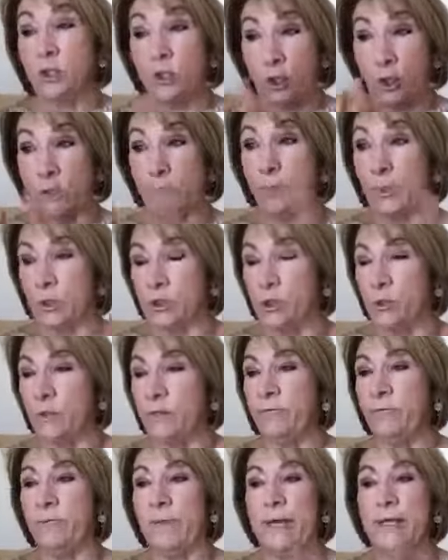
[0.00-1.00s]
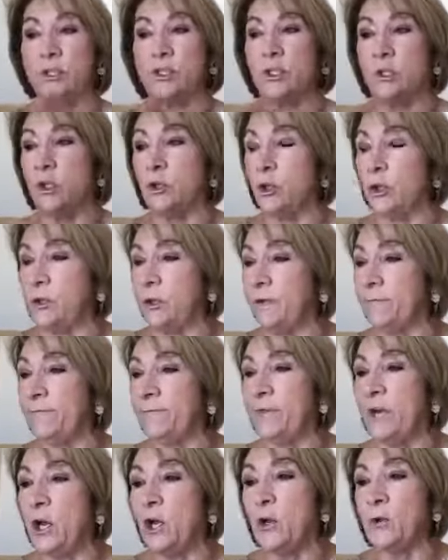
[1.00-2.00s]
her personal information, including your
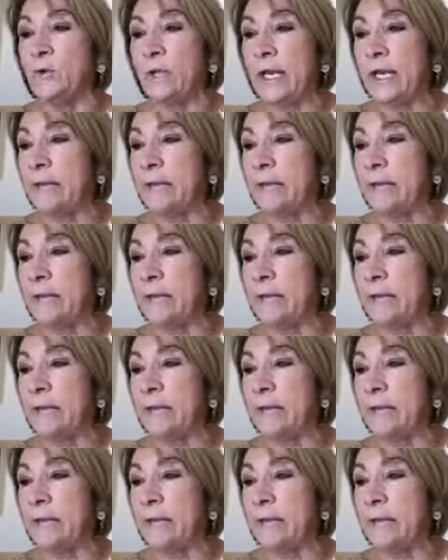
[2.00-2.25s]
phone,